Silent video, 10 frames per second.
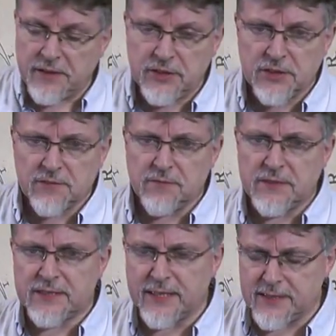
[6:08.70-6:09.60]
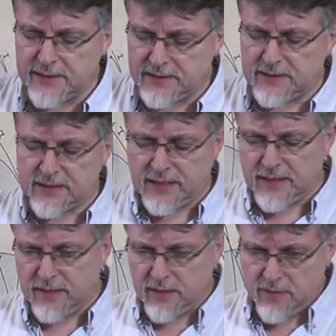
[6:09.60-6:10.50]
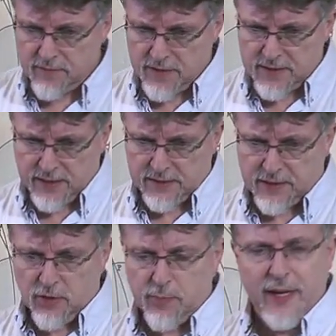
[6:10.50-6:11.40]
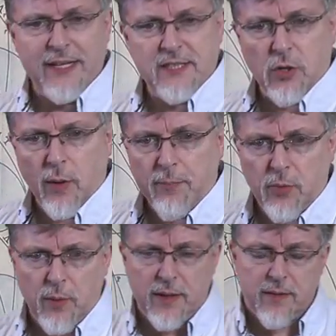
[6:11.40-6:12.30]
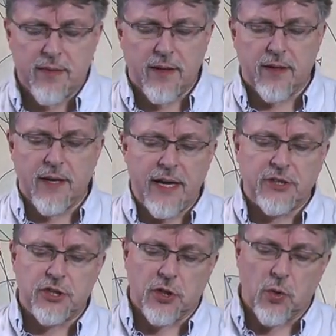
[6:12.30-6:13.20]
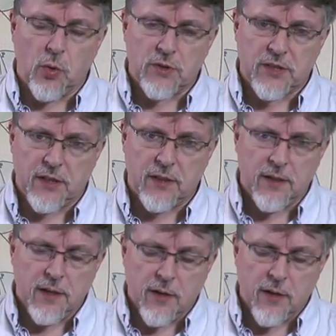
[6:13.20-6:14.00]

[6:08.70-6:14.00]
features and facilities uh, of the telescope. It's equipped with an inch and a quarter